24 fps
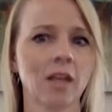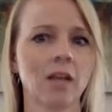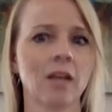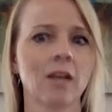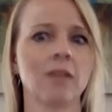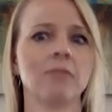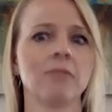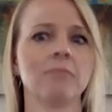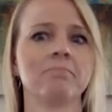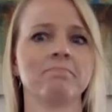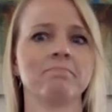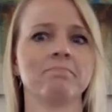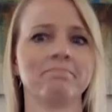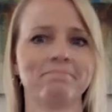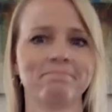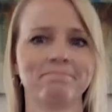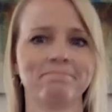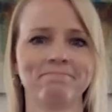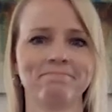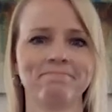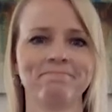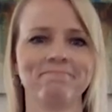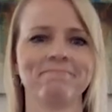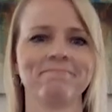
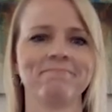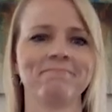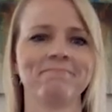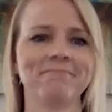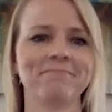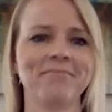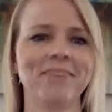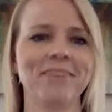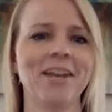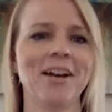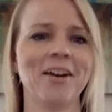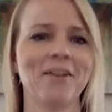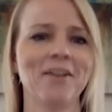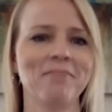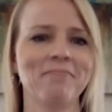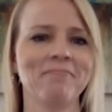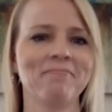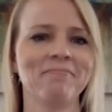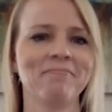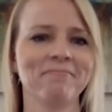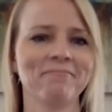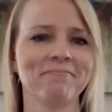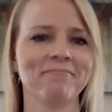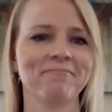
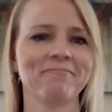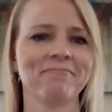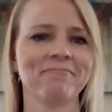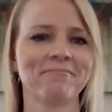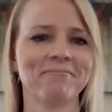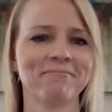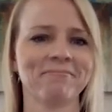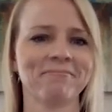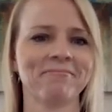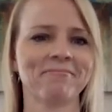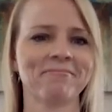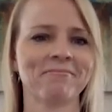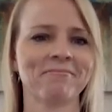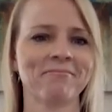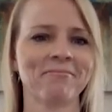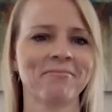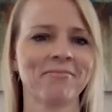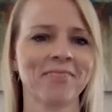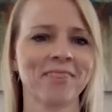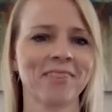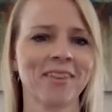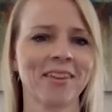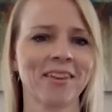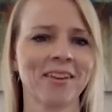
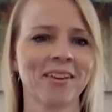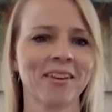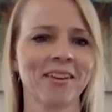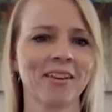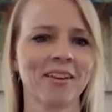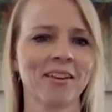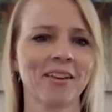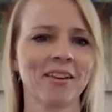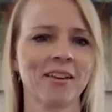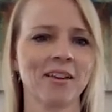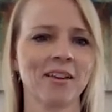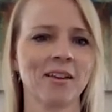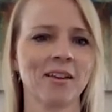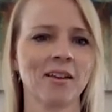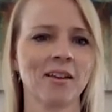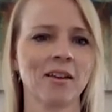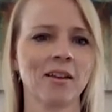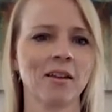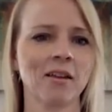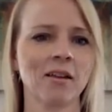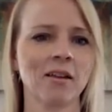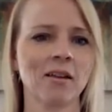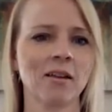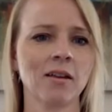
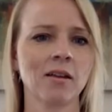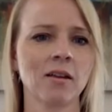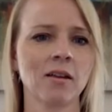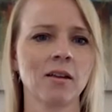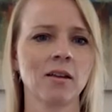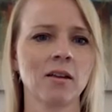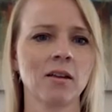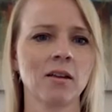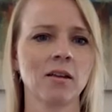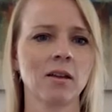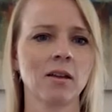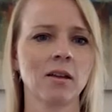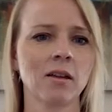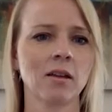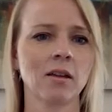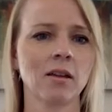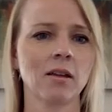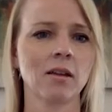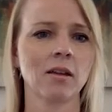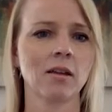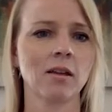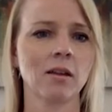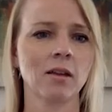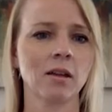
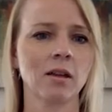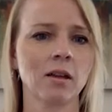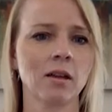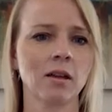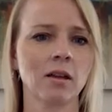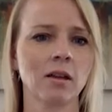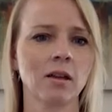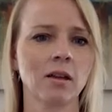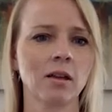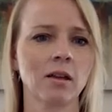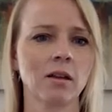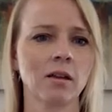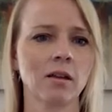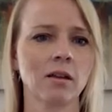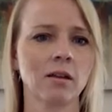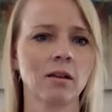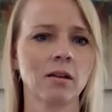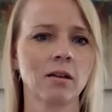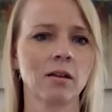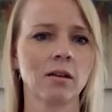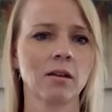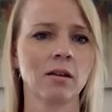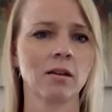No words are spoken by the person on screen.